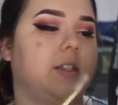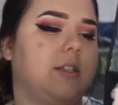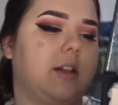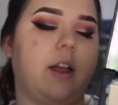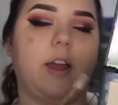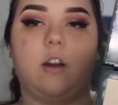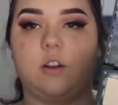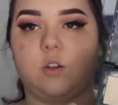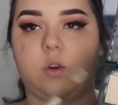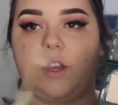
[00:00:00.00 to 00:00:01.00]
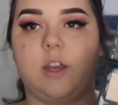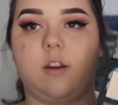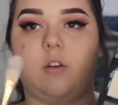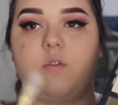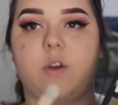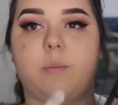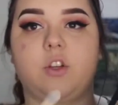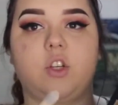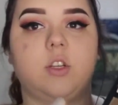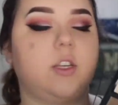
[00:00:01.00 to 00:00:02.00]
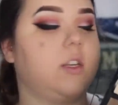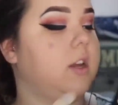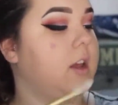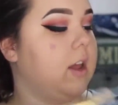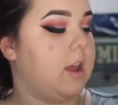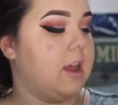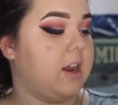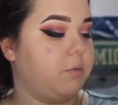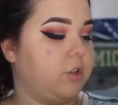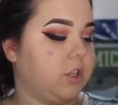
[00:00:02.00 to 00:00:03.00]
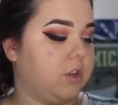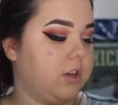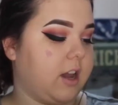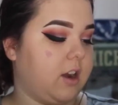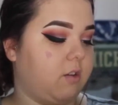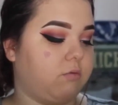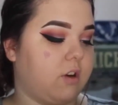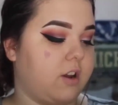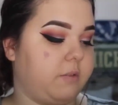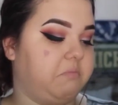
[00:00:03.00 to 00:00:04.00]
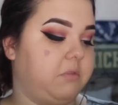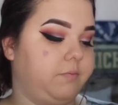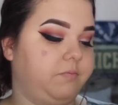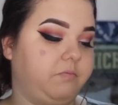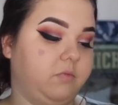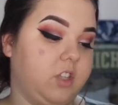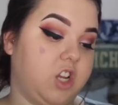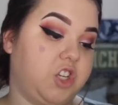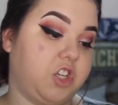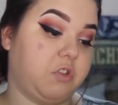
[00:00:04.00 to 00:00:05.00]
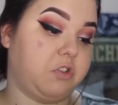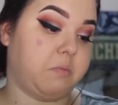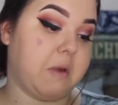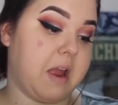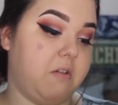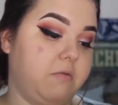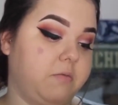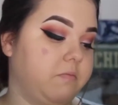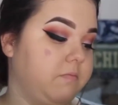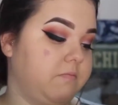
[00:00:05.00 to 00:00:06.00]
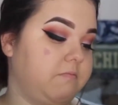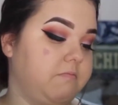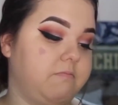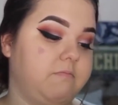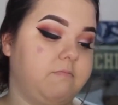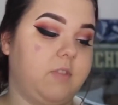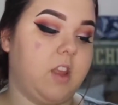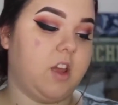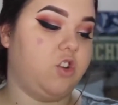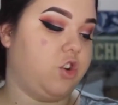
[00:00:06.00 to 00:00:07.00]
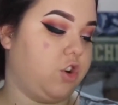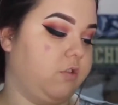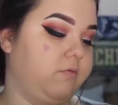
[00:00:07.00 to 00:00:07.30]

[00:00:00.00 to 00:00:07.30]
This is the light contour kit. I don't know if I mentioned it. And I'm just going to kind of rub a generous amount under